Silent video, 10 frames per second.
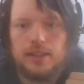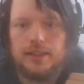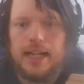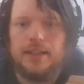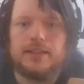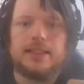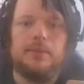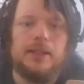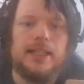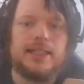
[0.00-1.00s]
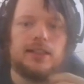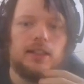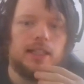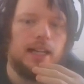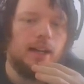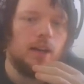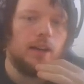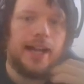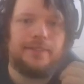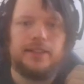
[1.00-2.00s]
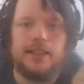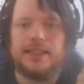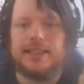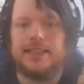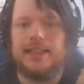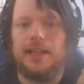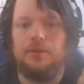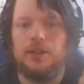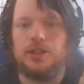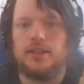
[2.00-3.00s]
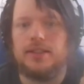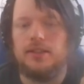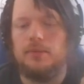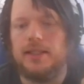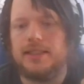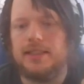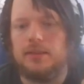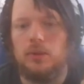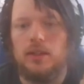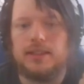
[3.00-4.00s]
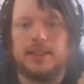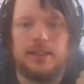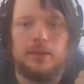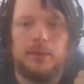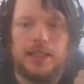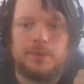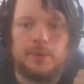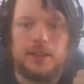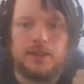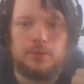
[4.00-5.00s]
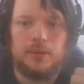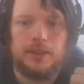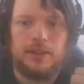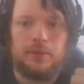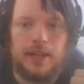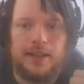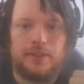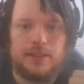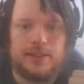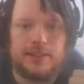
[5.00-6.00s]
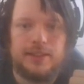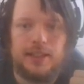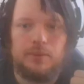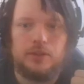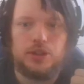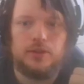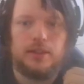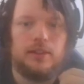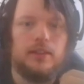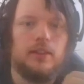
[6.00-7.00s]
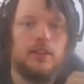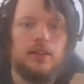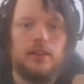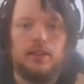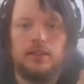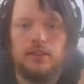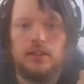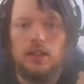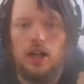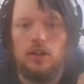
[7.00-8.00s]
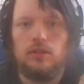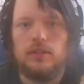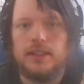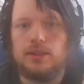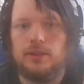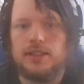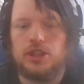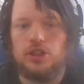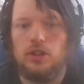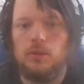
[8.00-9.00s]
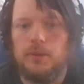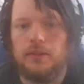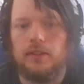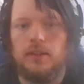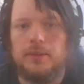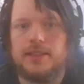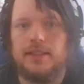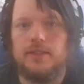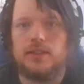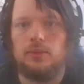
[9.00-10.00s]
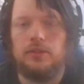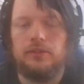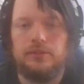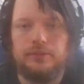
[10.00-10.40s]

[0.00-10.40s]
Now, some of these are after the 16-game win streak, so you may see some losses here, but that's because they were after the 16-game win streak. Oh, this one's the Shaddoll mirror. Let me save this one.